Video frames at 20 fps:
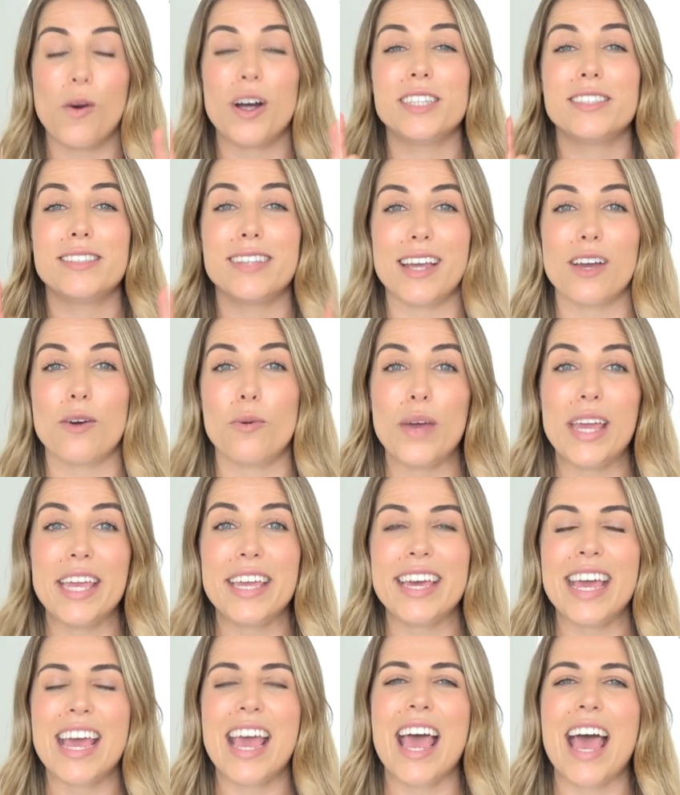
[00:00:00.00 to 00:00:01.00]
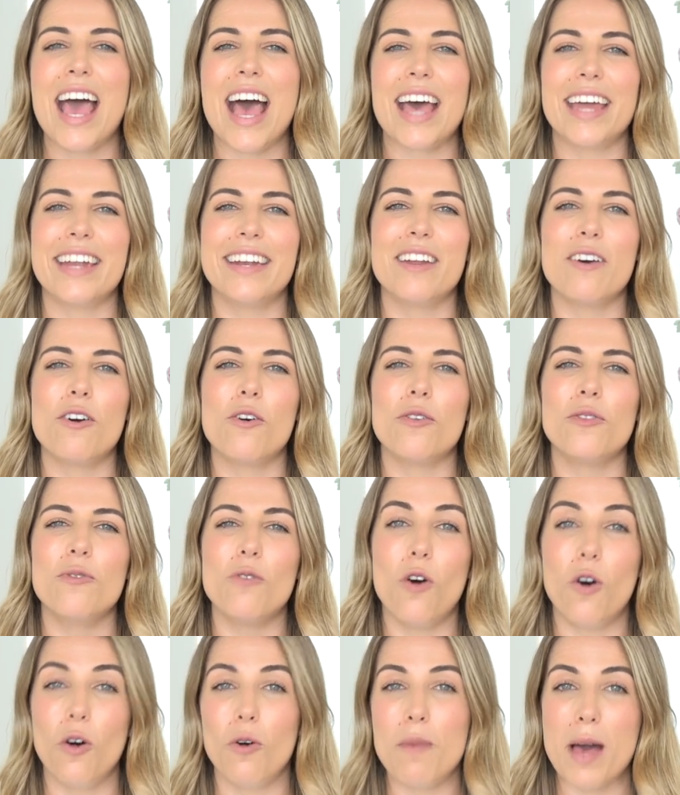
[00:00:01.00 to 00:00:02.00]
one day a week.
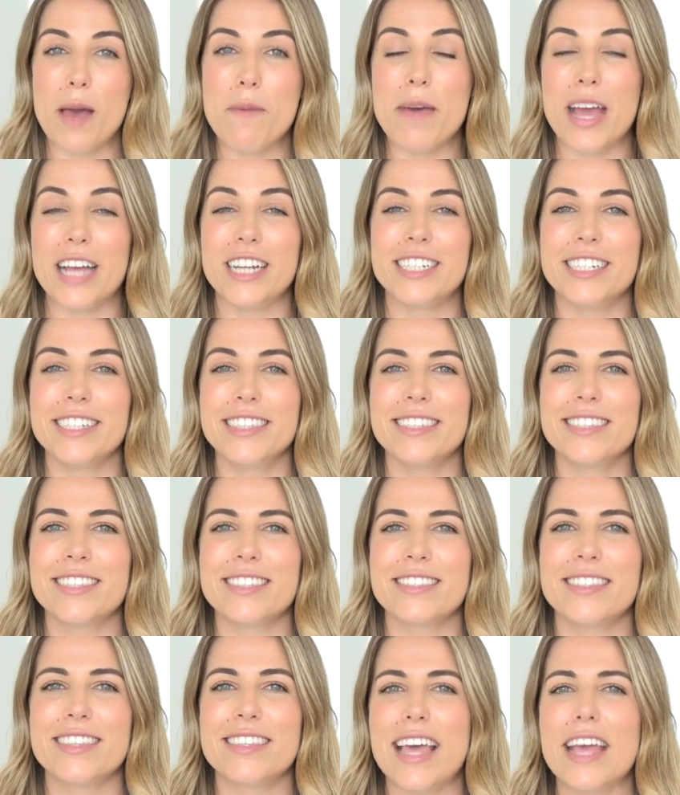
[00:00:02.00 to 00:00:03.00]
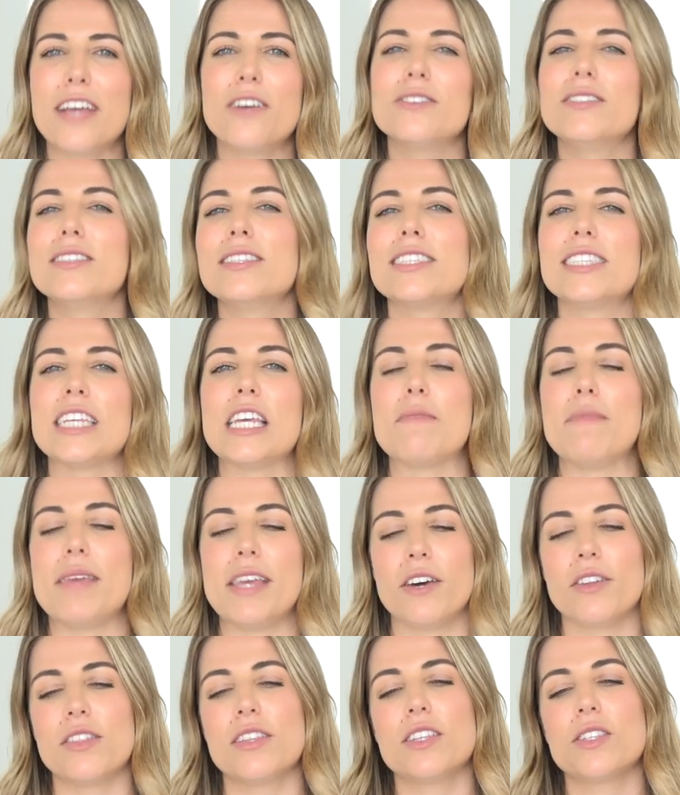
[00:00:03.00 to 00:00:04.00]
And all my patients, they couldn't see
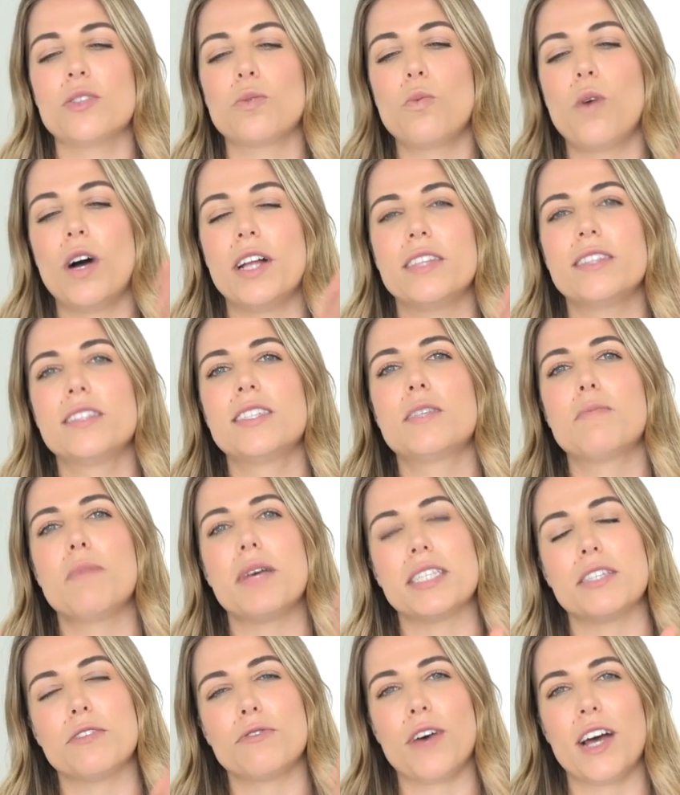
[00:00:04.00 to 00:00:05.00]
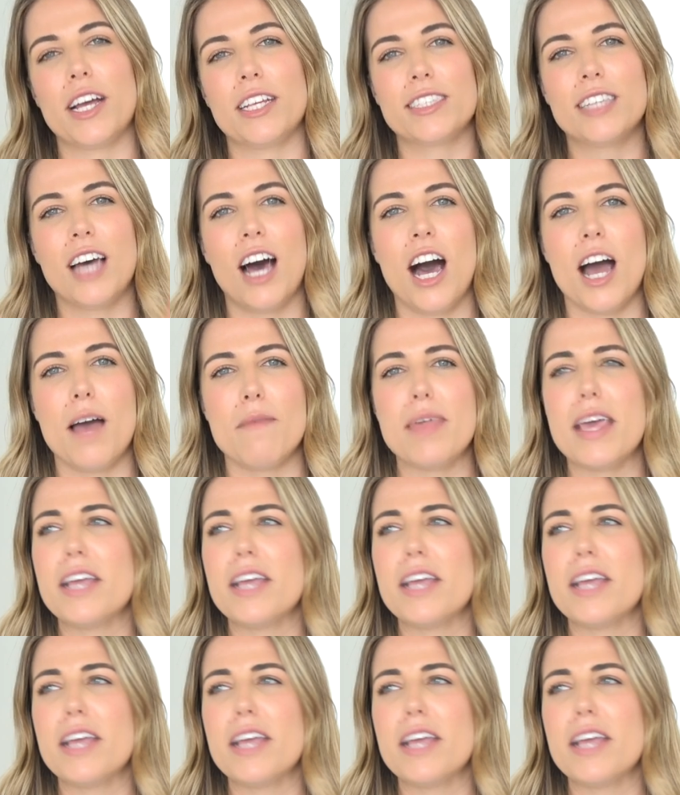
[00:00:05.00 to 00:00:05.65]
me on this one specified time.